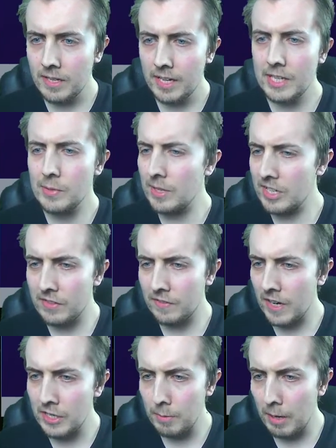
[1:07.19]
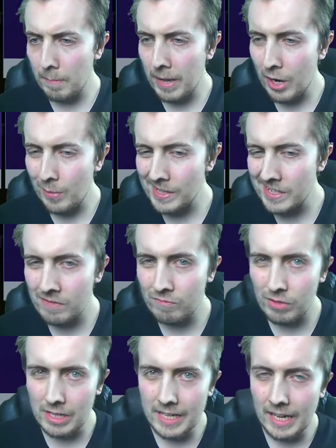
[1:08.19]
as well as flashback Bale, but it didn't
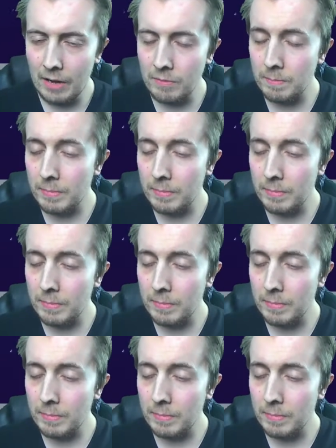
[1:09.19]
really count.